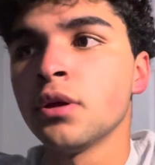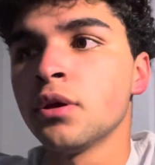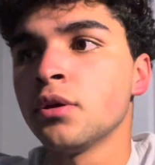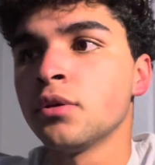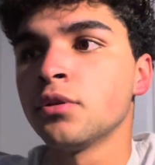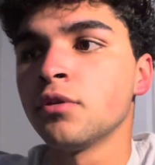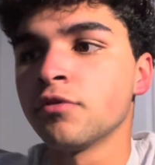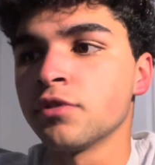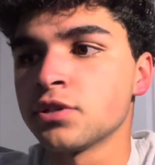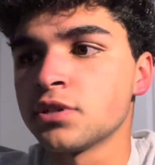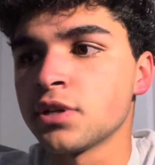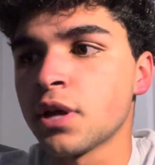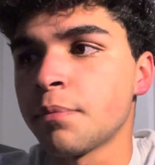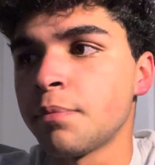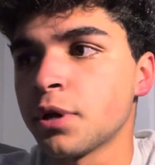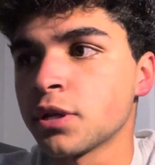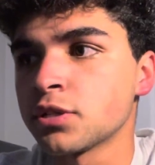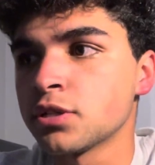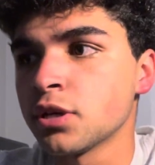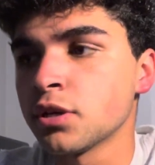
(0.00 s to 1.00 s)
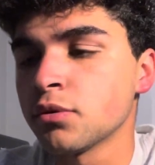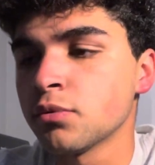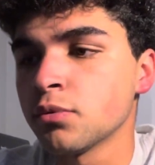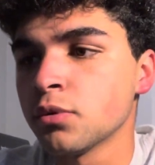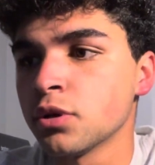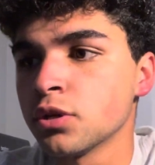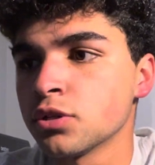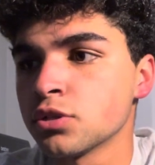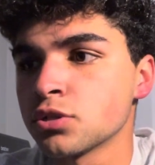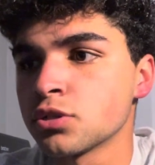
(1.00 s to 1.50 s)
The reason I picked it
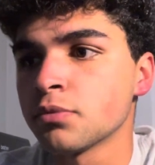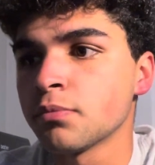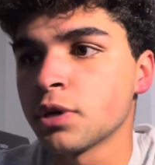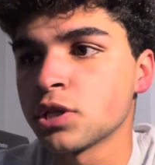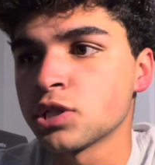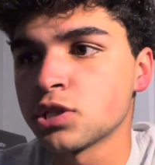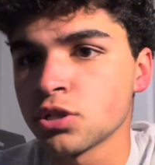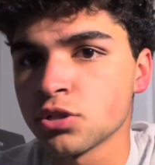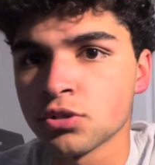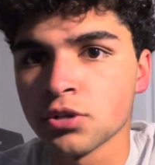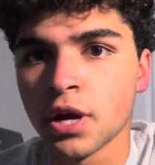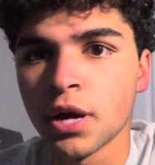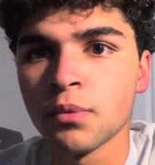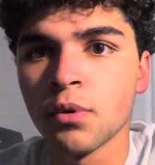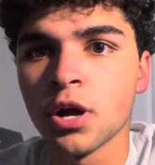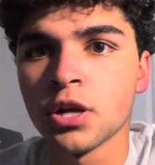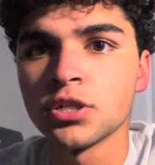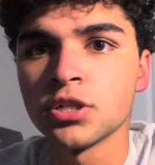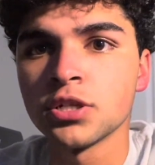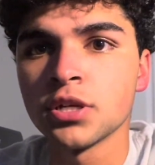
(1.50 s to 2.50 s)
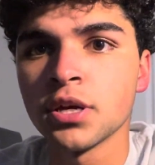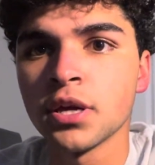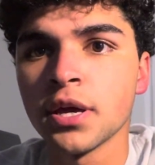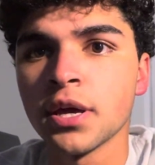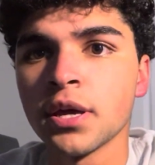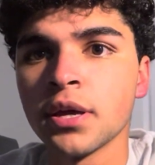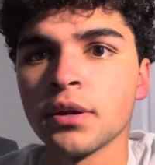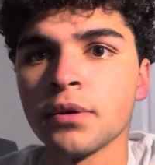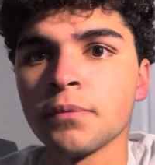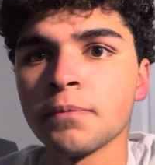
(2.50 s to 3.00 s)
was my sister had watched it,
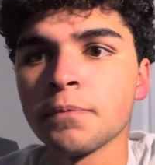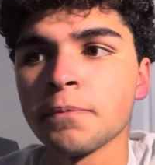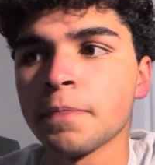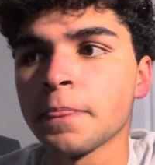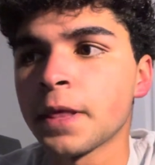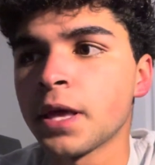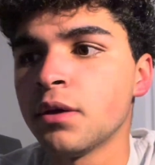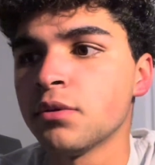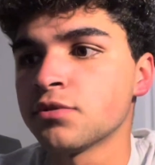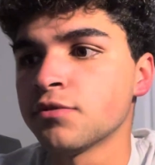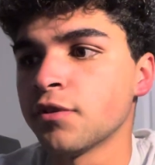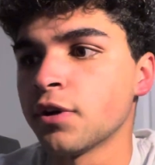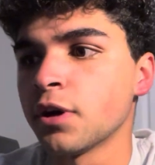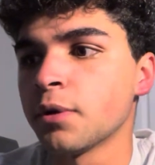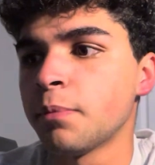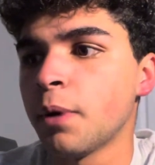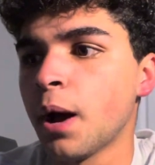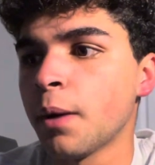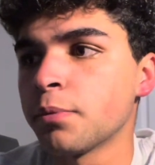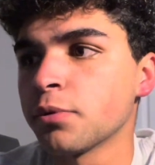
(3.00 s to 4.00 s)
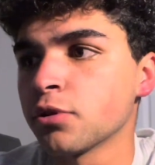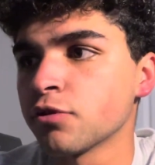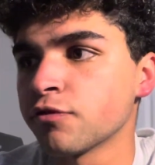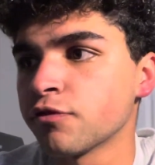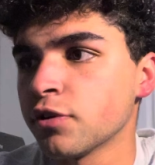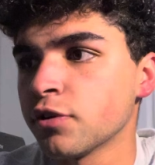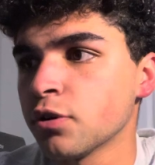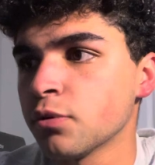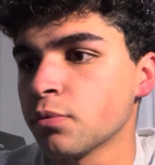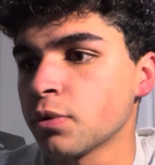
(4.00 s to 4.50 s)
and it was a very popular
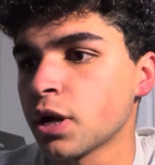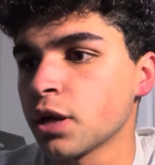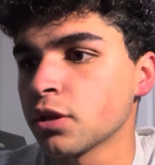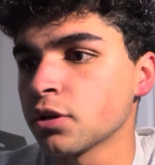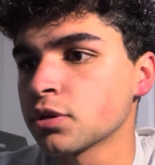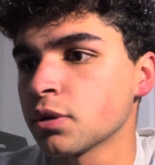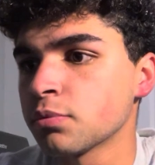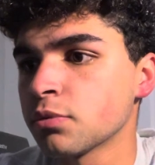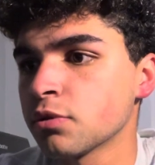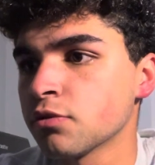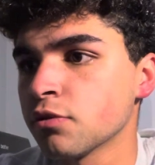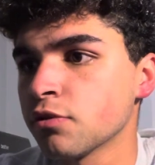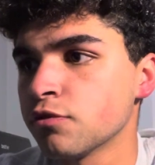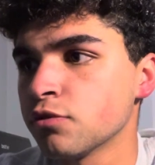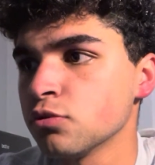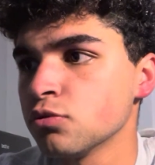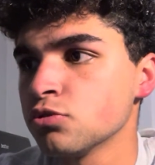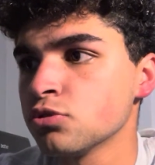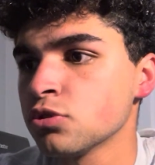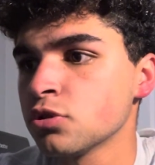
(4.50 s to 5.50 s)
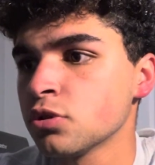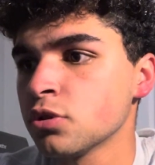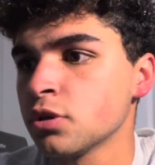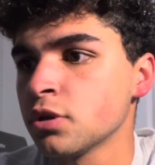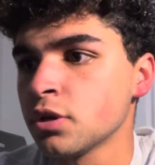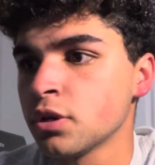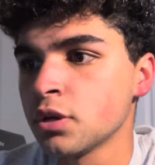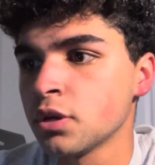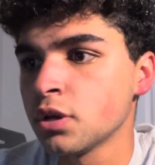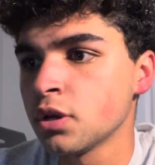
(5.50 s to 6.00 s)
film when I looked up the reviews.
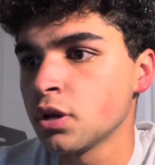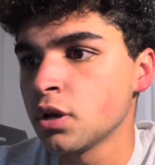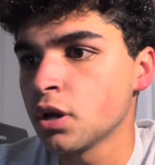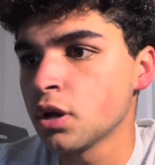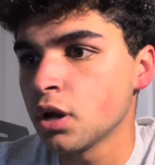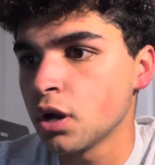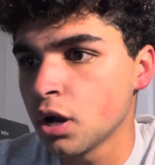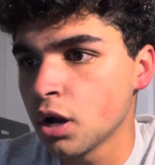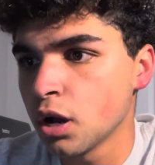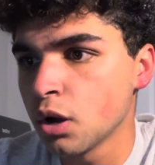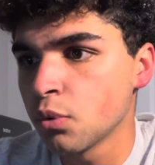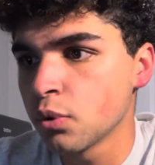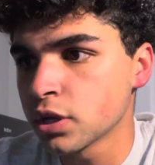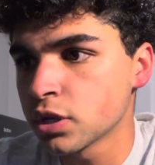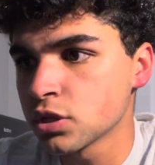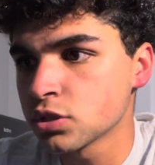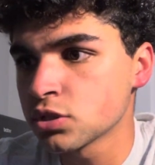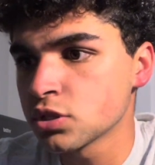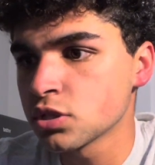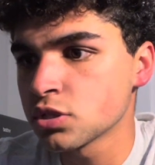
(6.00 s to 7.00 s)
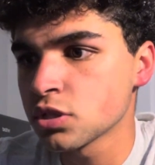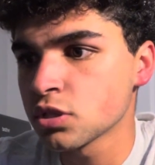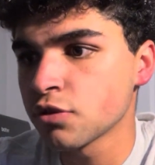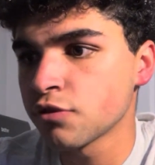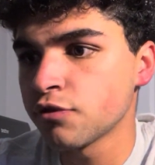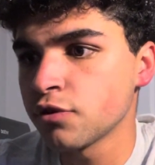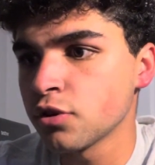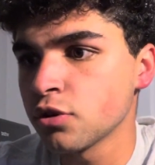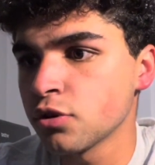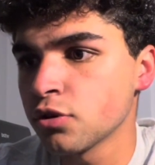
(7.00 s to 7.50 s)
Weaknesses of the
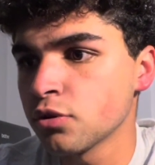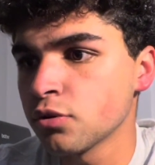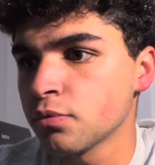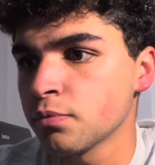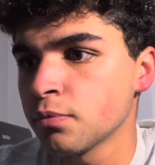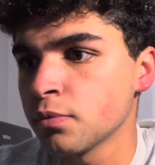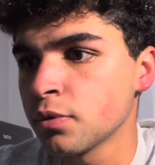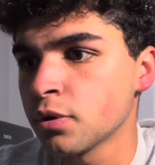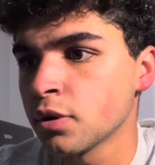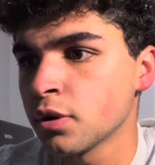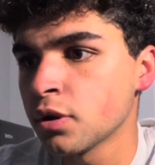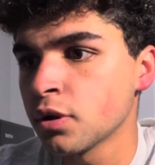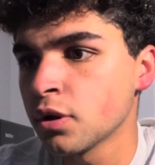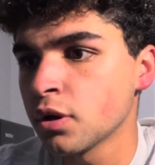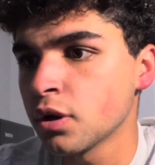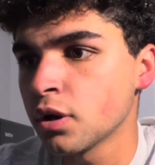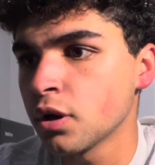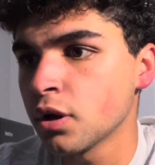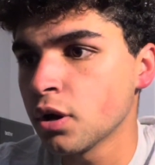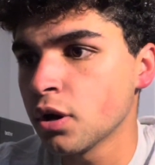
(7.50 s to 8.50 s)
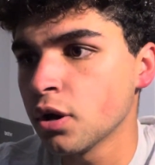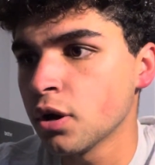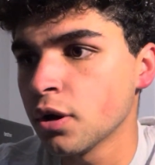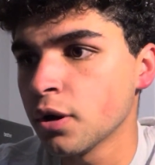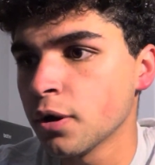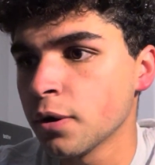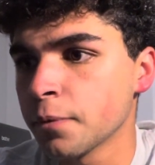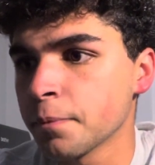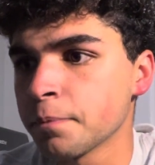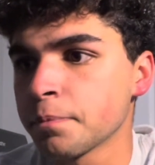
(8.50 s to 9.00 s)
film,
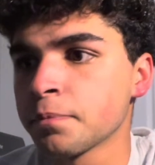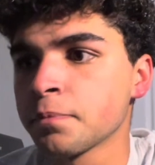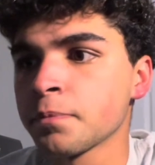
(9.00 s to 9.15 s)
the